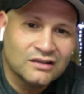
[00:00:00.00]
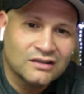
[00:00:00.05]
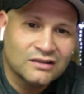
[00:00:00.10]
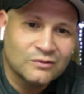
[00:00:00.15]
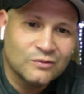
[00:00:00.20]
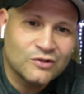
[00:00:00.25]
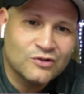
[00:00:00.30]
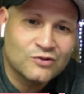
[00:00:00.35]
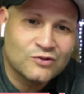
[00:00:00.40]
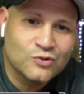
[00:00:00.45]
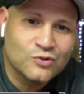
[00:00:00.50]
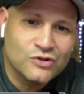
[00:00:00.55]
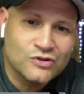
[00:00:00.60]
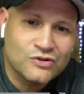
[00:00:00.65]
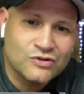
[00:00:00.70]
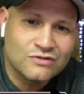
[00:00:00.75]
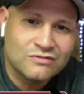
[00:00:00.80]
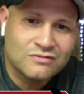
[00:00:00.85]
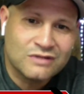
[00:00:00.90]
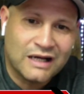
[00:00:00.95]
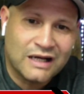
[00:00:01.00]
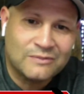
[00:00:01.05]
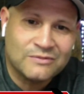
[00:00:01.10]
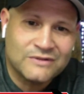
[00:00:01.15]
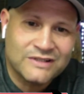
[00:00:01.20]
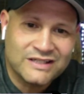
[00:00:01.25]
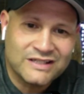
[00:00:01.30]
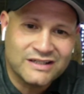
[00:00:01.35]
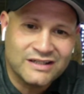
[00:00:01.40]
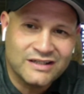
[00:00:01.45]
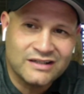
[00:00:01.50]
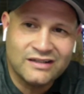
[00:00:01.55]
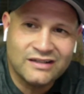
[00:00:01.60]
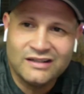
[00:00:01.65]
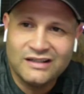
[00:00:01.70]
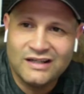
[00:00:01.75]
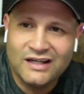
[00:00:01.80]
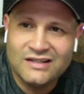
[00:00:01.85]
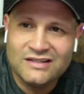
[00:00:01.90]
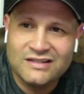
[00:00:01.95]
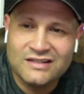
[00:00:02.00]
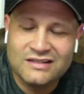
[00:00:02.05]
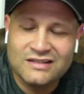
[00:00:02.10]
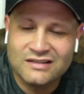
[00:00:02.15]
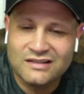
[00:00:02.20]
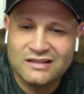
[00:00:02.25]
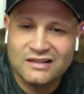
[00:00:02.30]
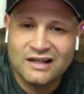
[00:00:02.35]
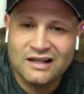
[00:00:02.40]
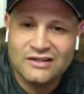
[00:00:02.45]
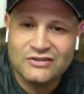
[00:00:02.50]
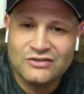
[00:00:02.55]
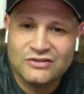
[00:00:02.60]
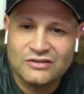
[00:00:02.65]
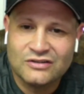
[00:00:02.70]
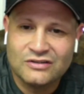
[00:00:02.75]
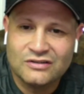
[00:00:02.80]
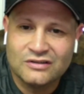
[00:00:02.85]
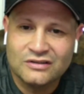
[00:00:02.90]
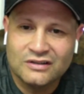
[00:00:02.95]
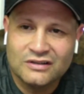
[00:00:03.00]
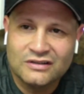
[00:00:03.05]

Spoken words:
which was top 10 in the ACC last year.